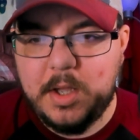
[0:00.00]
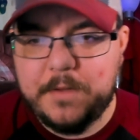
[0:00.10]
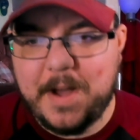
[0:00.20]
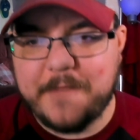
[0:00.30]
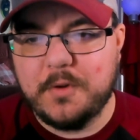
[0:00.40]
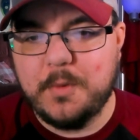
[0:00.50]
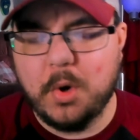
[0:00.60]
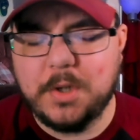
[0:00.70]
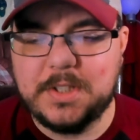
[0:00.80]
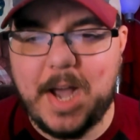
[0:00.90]
Fightful
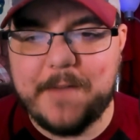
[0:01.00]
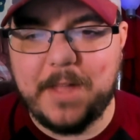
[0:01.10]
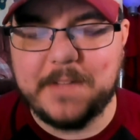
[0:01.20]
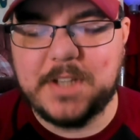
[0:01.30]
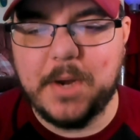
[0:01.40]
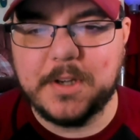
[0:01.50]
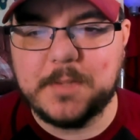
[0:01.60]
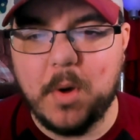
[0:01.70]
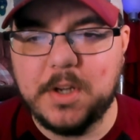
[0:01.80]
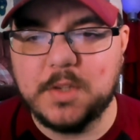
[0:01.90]
reports the Top Flight's Darius
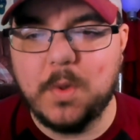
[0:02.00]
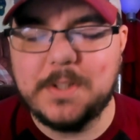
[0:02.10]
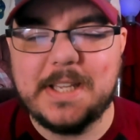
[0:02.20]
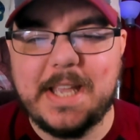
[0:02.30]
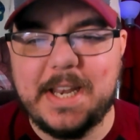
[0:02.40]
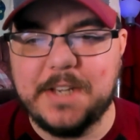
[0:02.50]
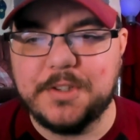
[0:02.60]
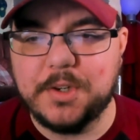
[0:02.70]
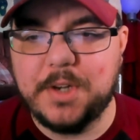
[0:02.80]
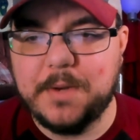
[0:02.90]
Martin is once again
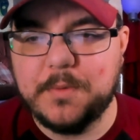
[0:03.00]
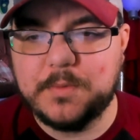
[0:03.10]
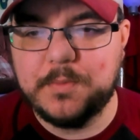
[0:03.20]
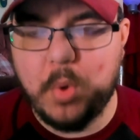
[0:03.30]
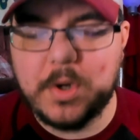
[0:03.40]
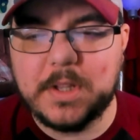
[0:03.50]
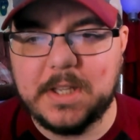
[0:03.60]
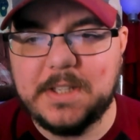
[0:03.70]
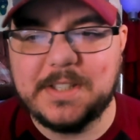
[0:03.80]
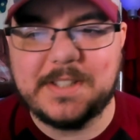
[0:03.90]
injured and
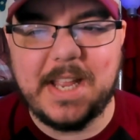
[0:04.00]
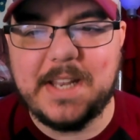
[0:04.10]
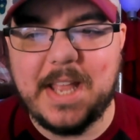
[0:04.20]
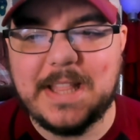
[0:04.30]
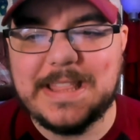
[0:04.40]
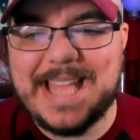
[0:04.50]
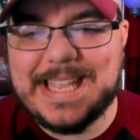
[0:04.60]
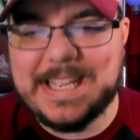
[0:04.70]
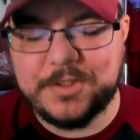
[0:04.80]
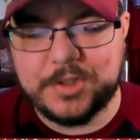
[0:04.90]
reportedly sustained a
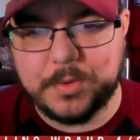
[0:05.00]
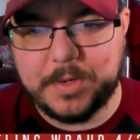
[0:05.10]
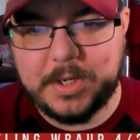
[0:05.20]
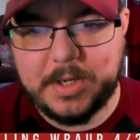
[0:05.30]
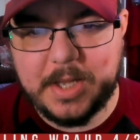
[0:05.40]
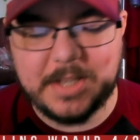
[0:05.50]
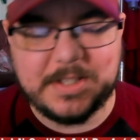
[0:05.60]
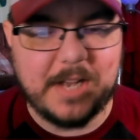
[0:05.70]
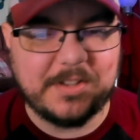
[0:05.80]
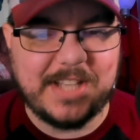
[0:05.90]
leg injury and is
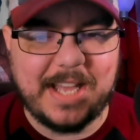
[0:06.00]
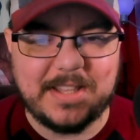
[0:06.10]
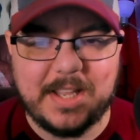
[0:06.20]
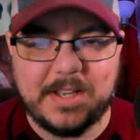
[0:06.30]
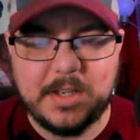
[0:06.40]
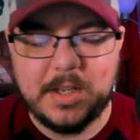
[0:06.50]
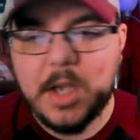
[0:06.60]
now sidelined.